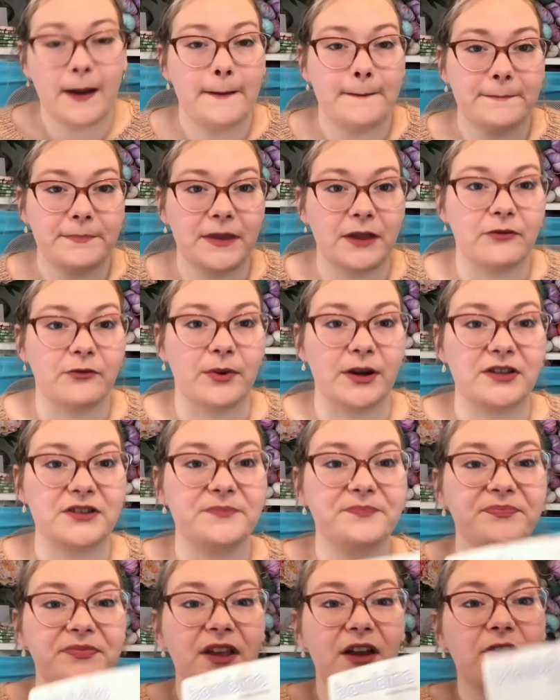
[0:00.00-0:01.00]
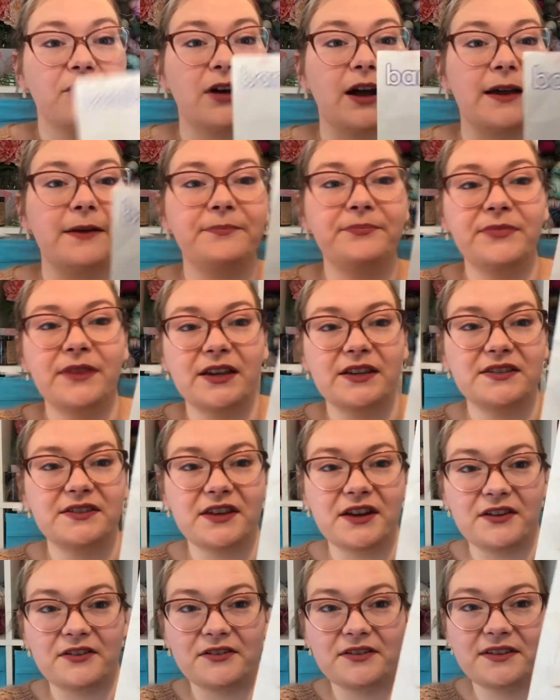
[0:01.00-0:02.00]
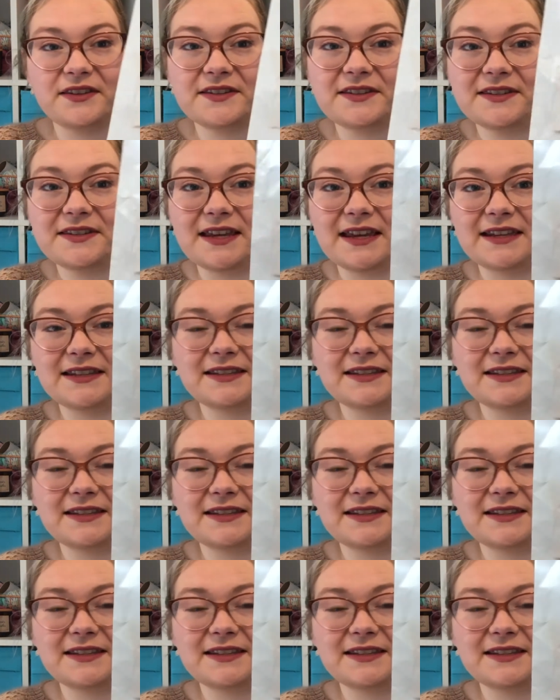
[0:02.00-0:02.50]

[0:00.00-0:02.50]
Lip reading: Never mind. Right, so this is it.